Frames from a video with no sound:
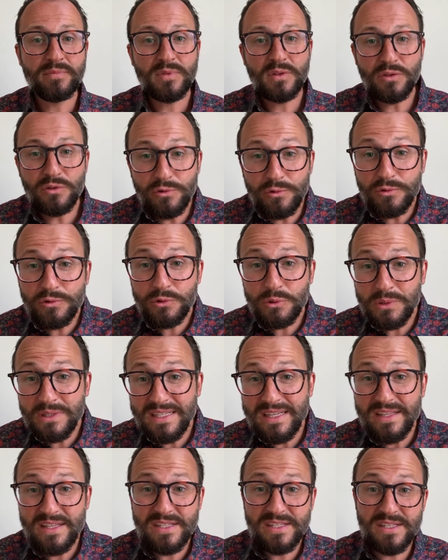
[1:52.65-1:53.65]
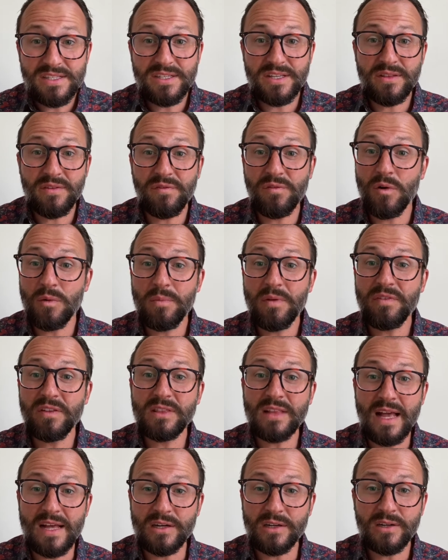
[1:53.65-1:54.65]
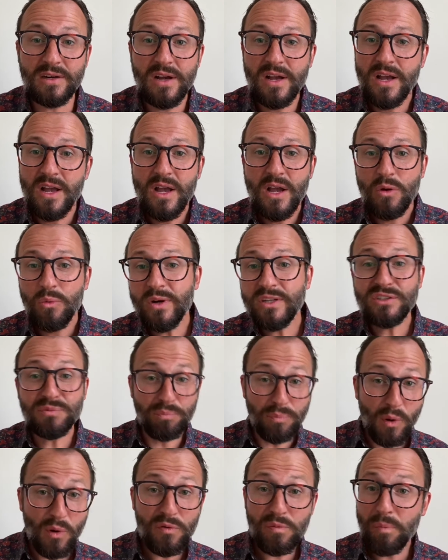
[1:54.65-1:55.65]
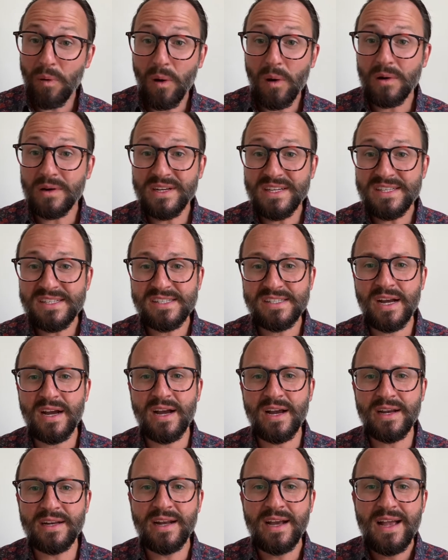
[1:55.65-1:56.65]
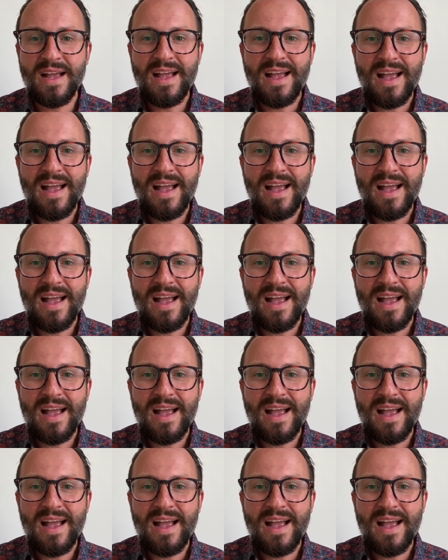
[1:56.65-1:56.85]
Usually this is in the form of a letter, which both parties sign,